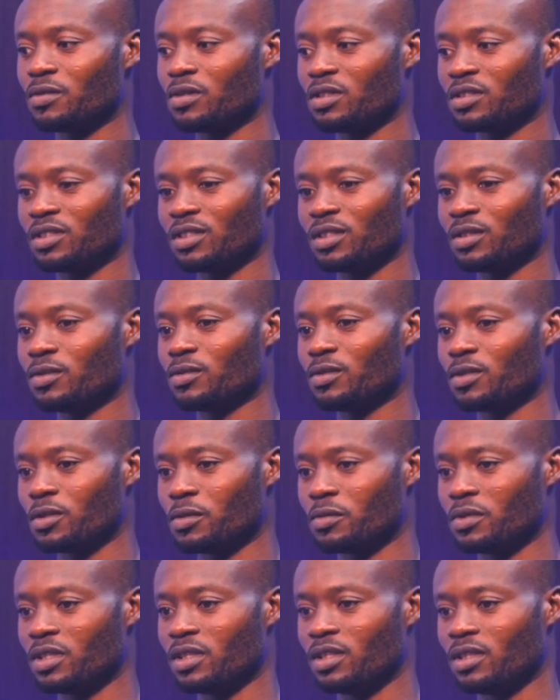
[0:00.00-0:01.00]
was equal
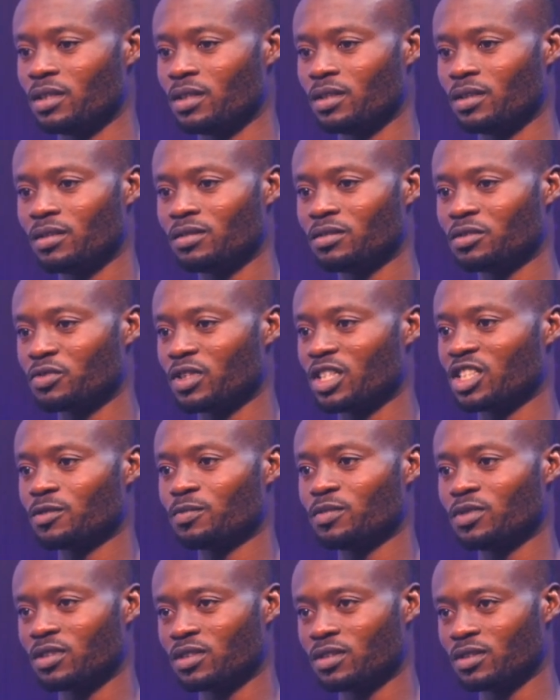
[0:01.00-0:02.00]
with the
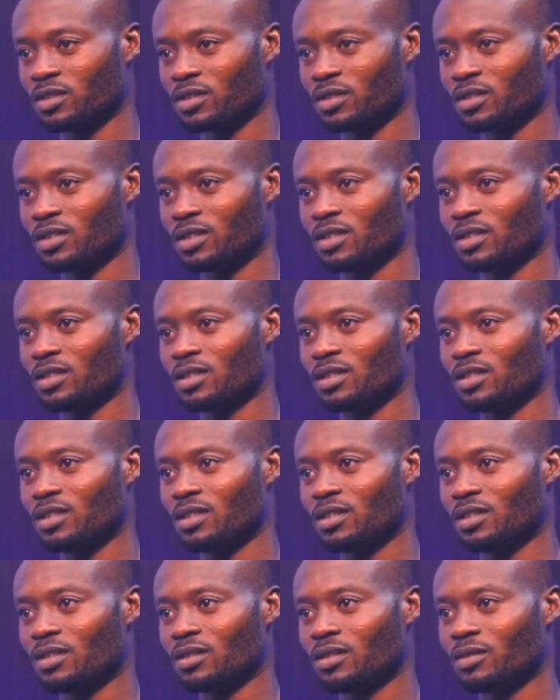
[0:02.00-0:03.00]
transport,
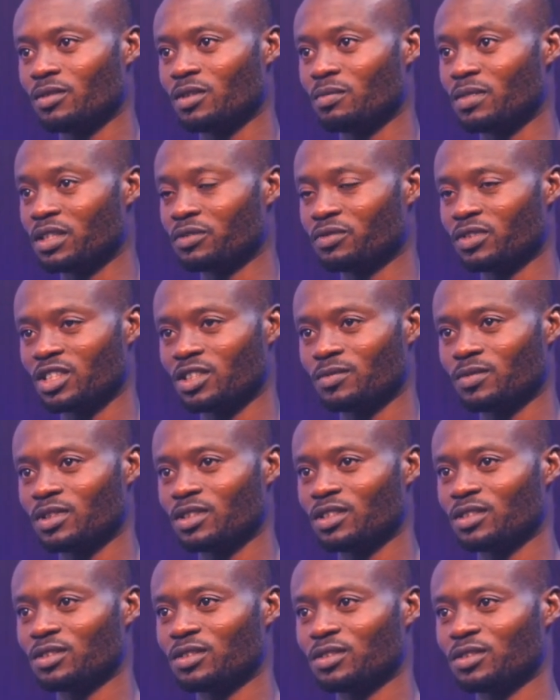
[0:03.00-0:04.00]
with my
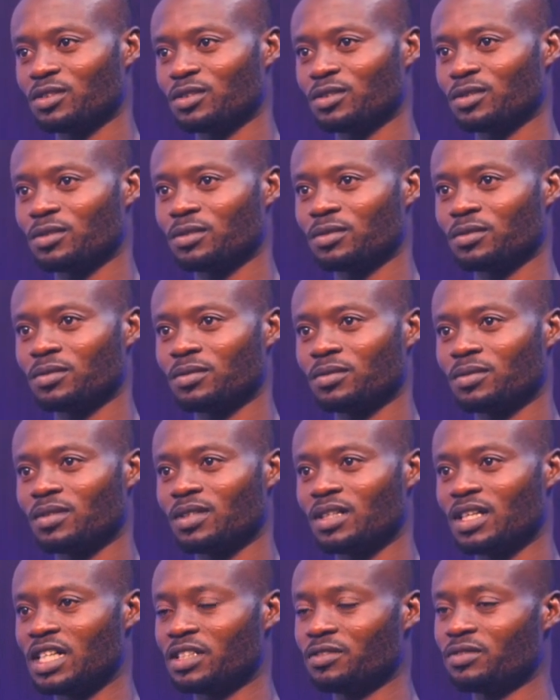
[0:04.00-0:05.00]
transportation. So
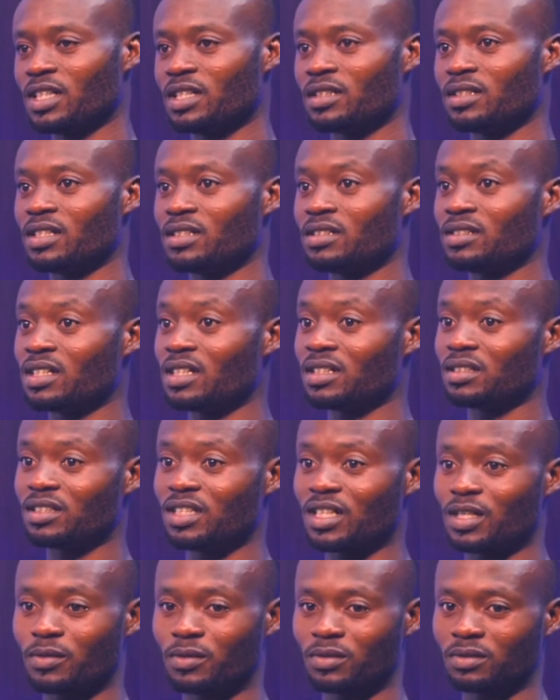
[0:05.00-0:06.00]
I tried getting
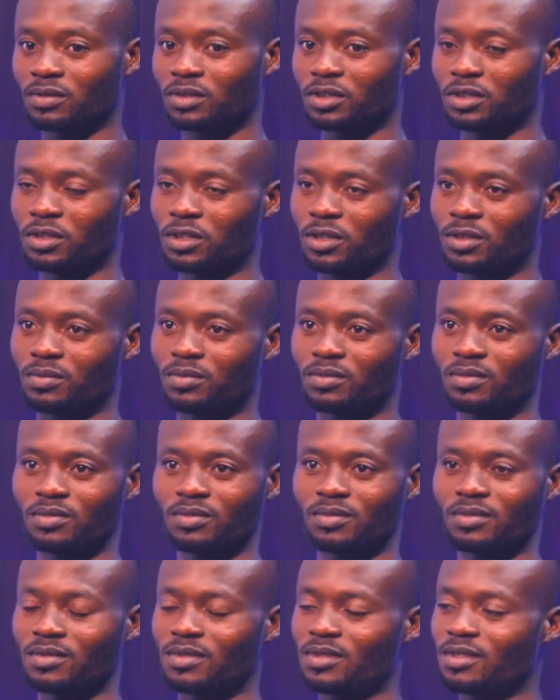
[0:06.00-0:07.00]
another job,
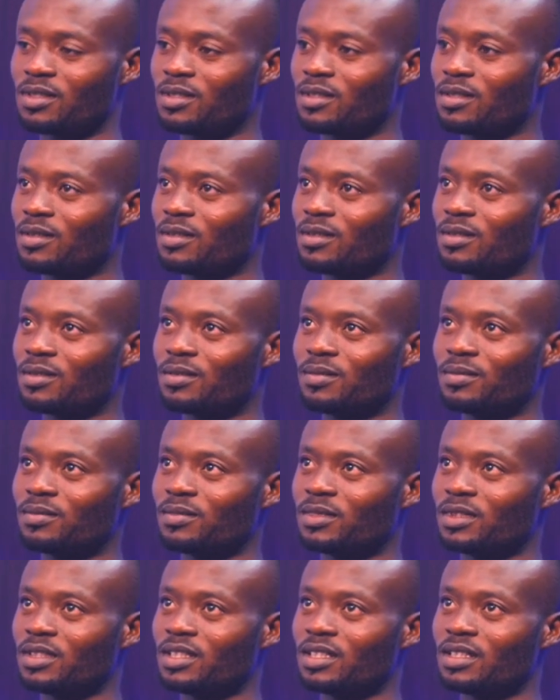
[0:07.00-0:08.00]

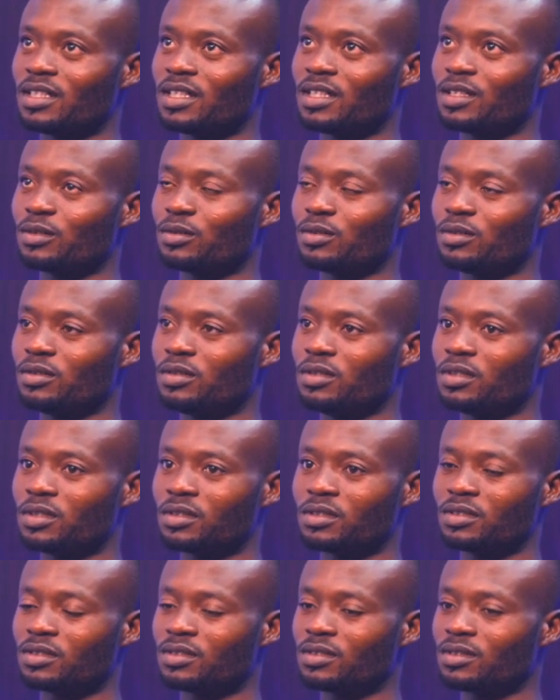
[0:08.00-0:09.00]
but then I could
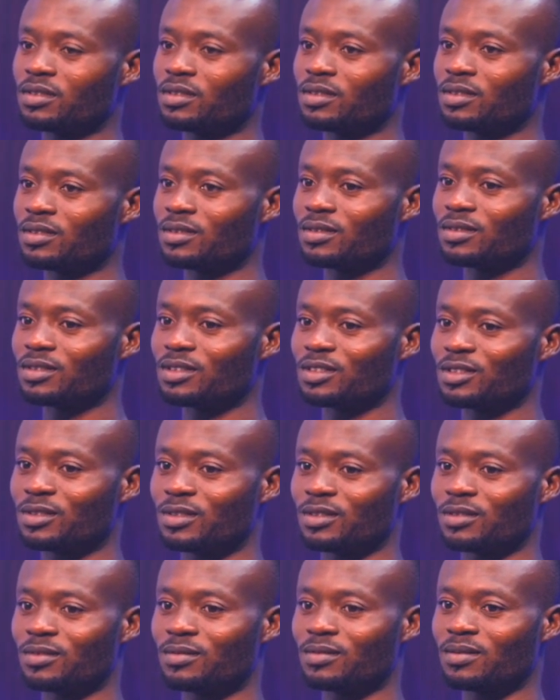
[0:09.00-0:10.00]
not.
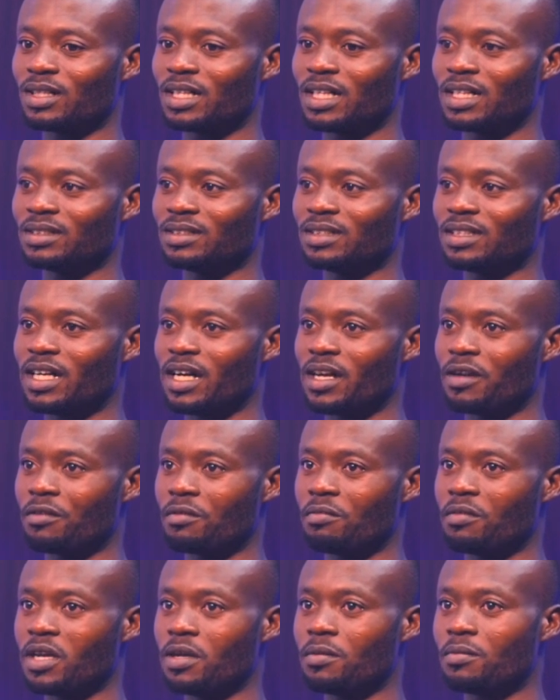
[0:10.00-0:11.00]
So, and I
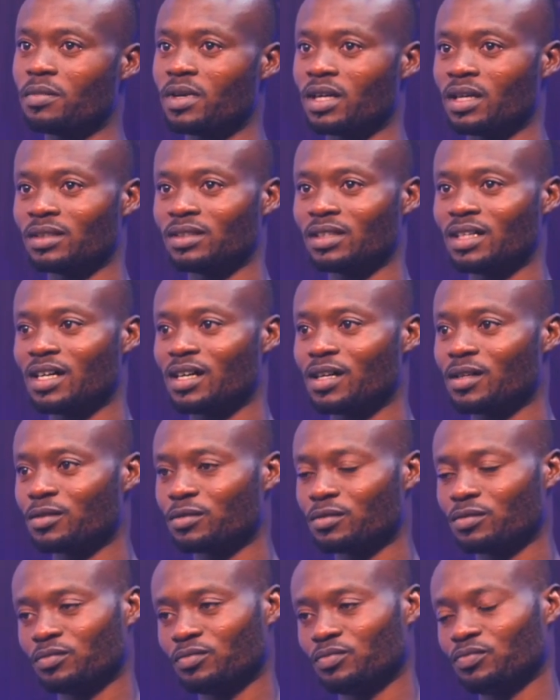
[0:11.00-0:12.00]
remember
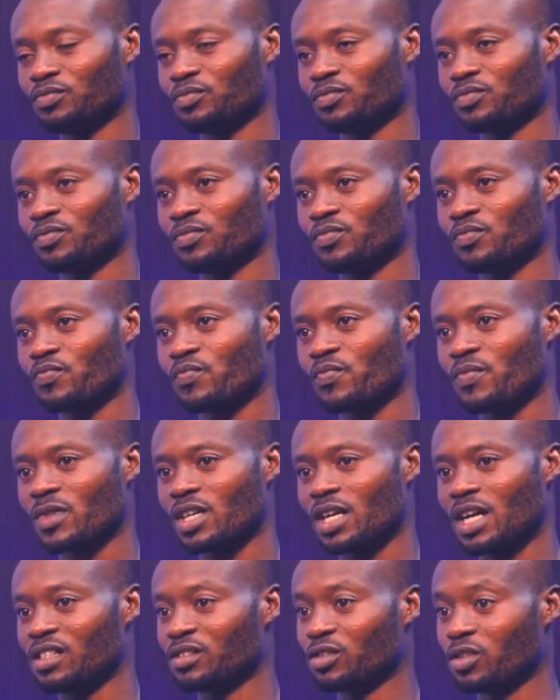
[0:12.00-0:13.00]
how
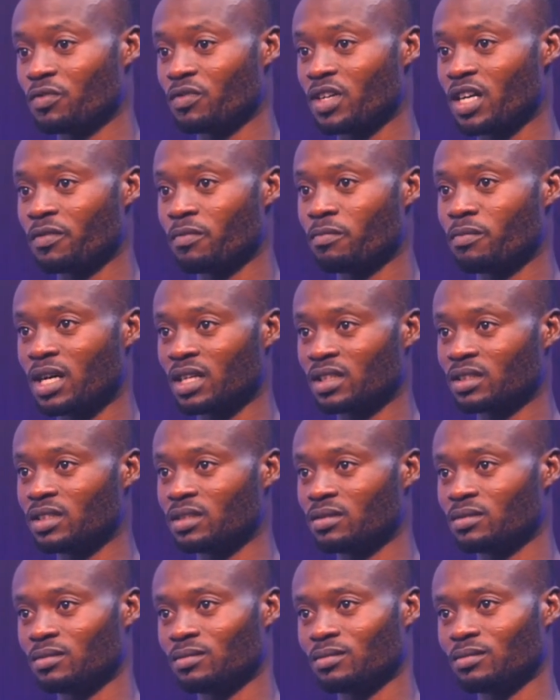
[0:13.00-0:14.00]
I survived back
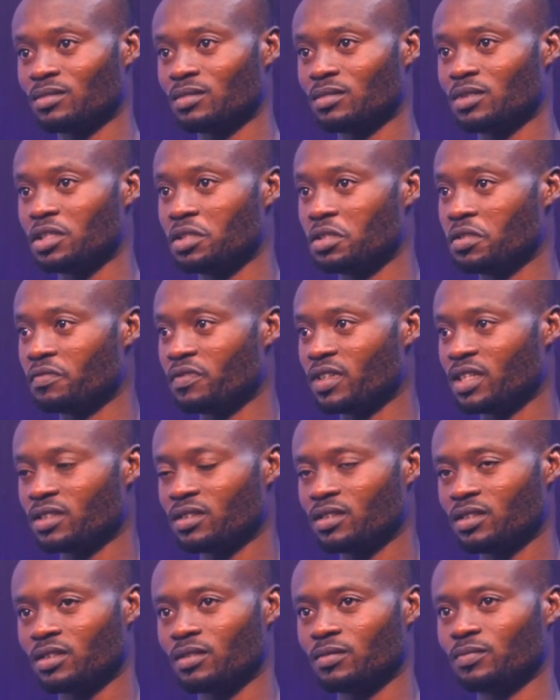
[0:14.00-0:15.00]
in the
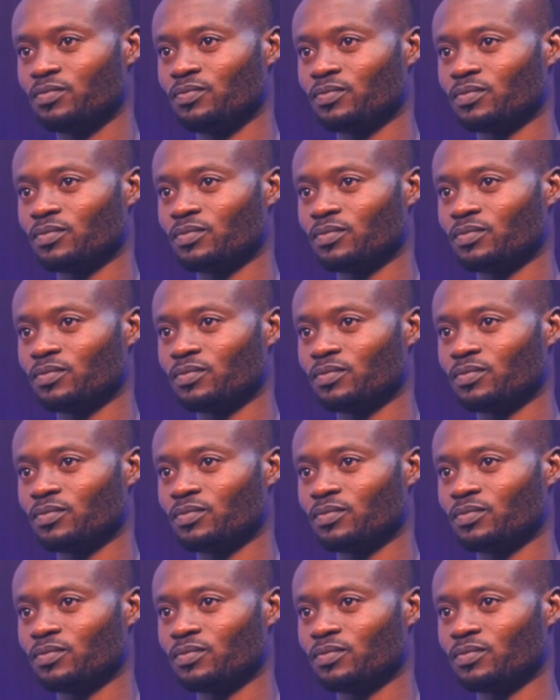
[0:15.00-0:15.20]
university.